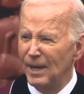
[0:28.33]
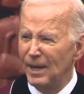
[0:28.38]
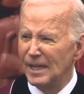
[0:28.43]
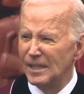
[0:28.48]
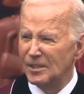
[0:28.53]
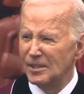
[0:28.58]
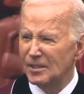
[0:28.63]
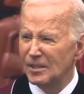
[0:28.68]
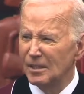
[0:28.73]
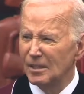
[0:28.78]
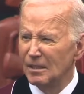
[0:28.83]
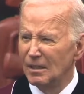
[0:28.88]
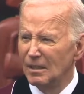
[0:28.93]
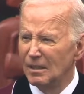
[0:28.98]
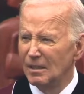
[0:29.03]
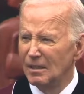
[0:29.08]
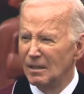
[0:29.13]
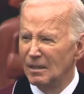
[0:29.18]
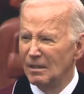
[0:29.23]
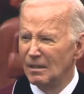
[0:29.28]
peace
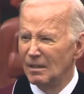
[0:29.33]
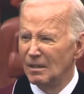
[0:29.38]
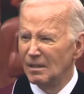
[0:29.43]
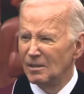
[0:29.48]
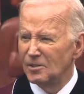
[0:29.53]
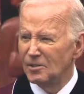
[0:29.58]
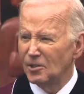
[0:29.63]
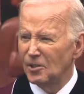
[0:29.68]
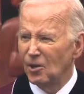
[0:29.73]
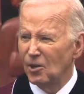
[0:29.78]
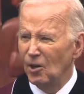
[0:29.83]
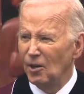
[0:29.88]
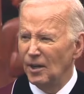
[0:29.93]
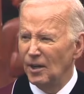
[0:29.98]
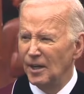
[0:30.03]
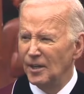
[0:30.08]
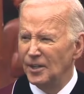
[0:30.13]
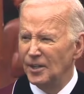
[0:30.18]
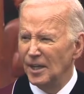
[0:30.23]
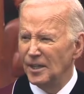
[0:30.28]

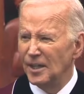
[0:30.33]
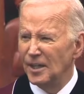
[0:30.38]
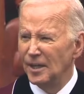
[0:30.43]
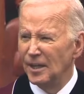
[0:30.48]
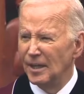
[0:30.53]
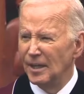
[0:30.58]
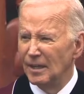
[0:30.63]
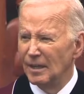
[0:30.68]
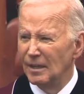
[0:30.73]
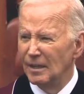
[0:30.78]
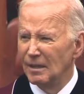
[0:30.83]
purity, and dignity.